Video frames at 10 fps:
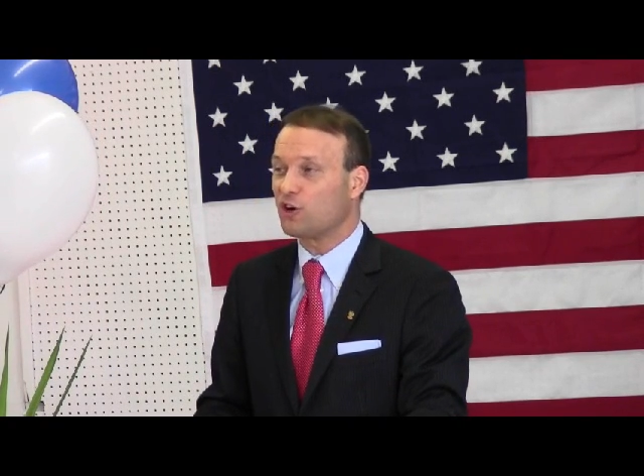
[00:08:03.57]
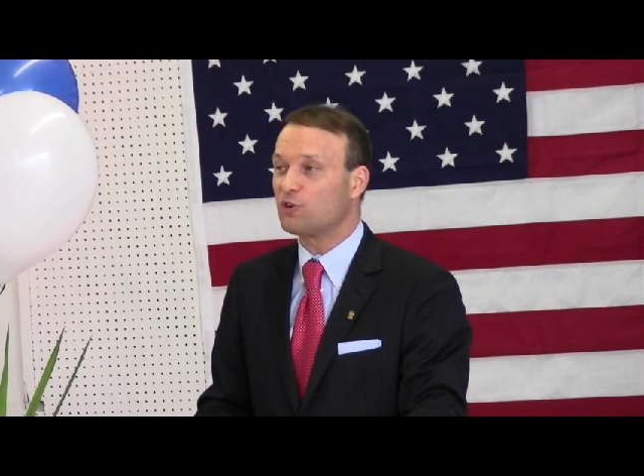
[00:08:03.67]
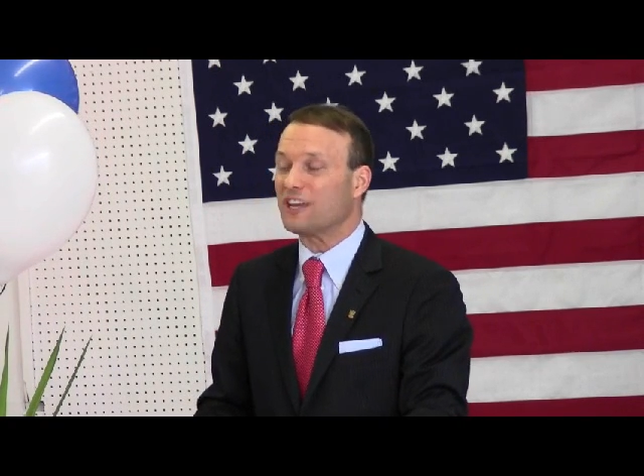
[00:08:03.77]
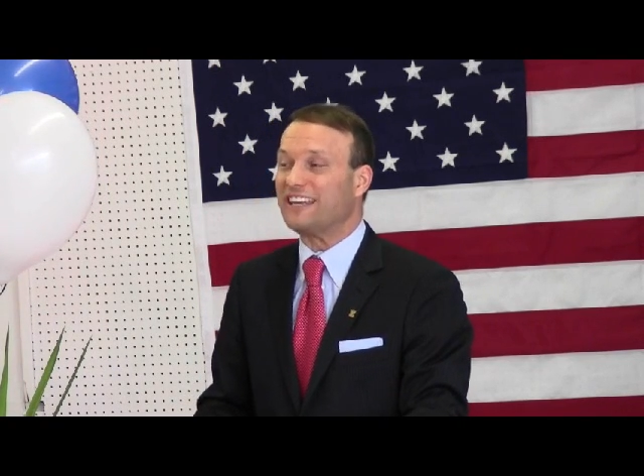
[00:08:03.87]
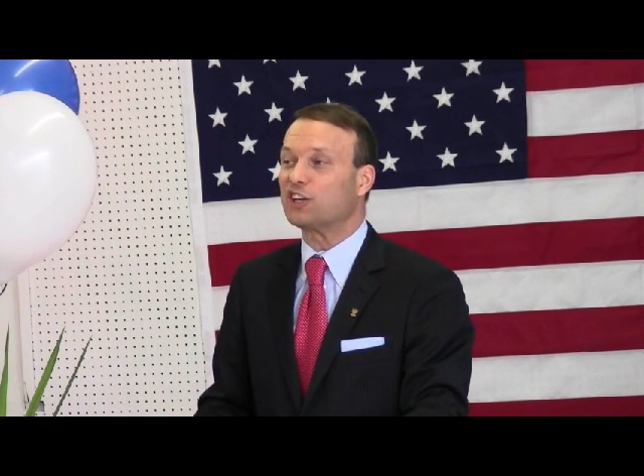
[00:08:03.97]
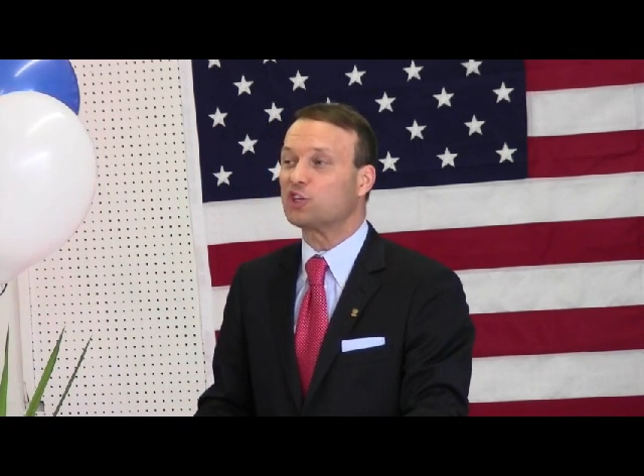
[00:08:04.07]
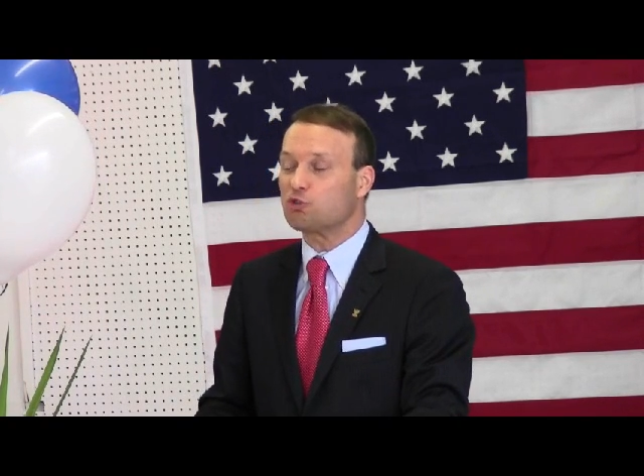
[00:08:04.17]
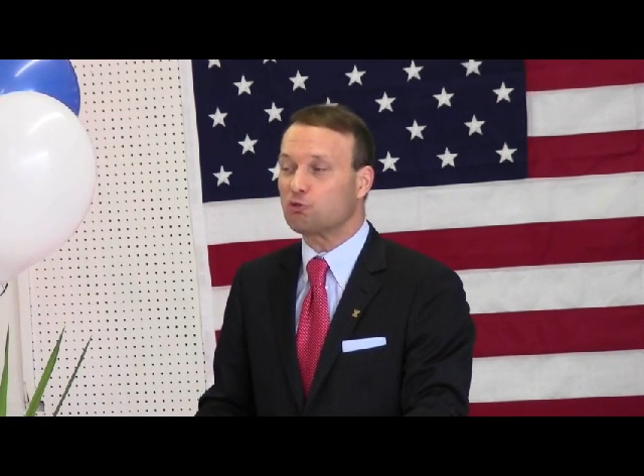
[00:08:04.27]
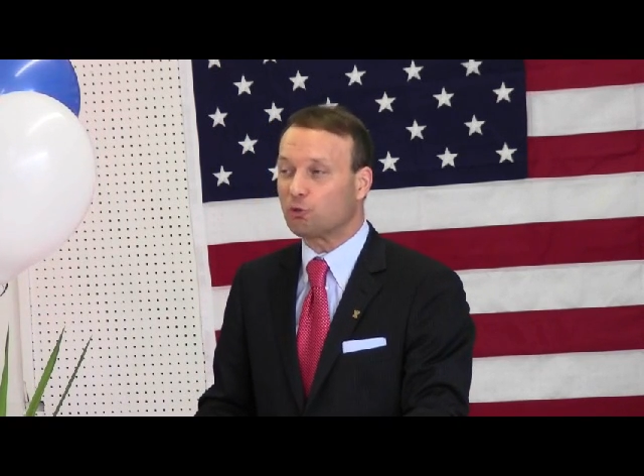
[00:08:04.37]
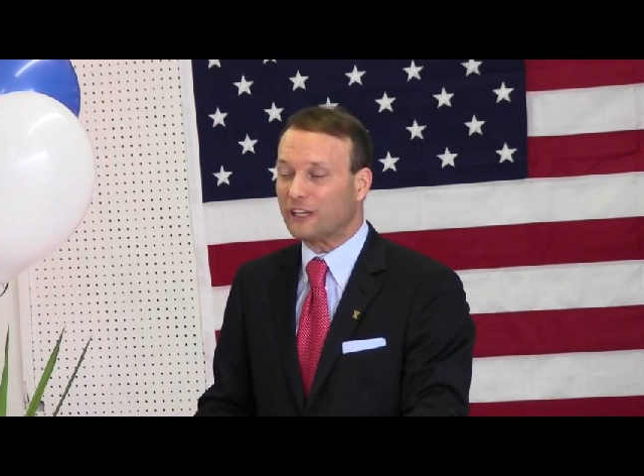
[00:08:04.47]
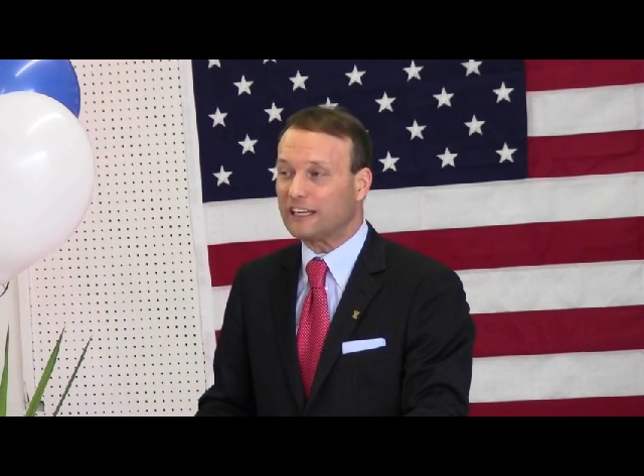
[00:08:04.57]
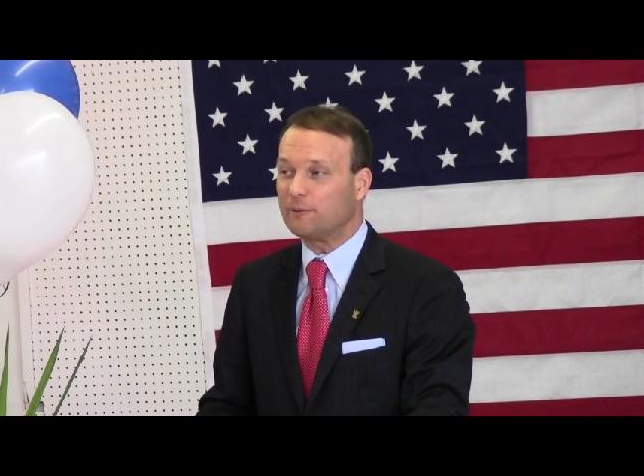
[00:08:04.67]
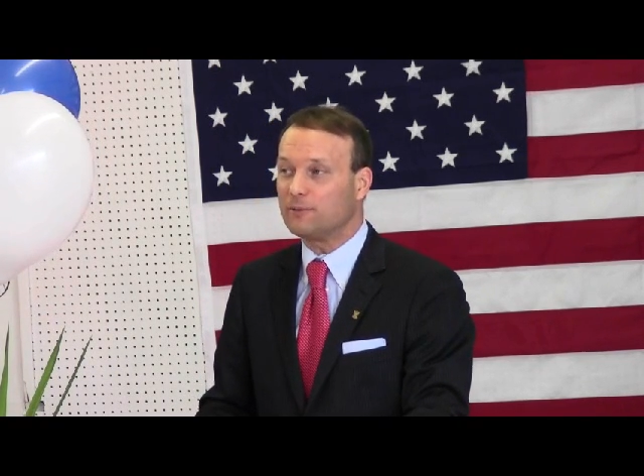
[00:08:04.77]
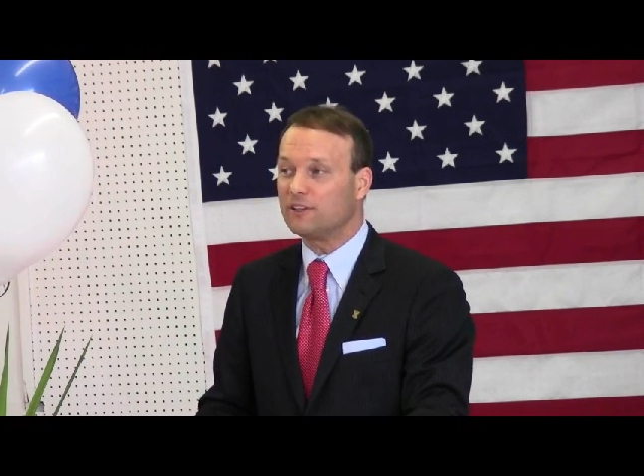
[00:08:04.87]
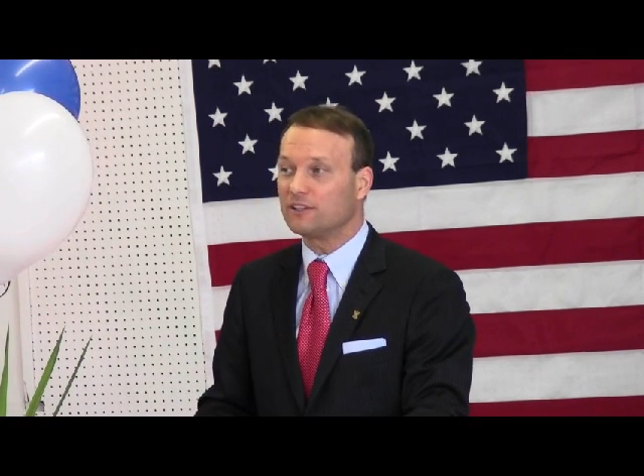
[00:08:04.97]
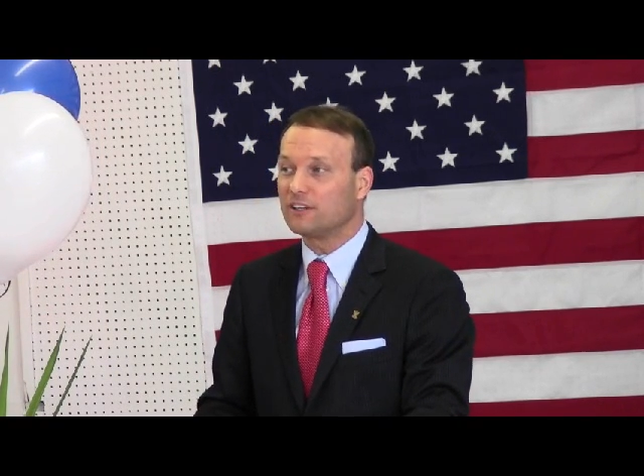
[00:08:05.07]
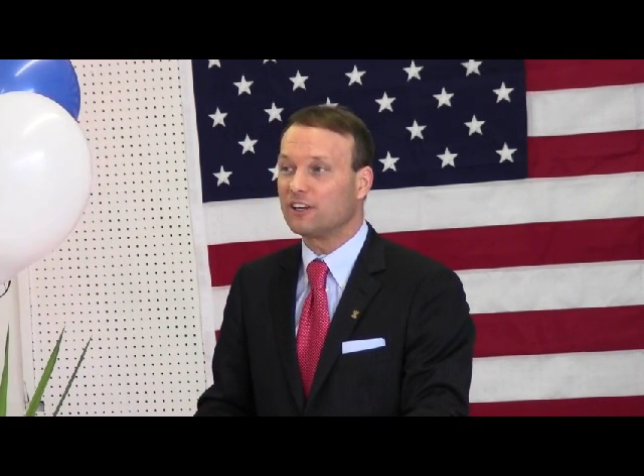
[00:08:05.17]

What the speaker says: shows an extreme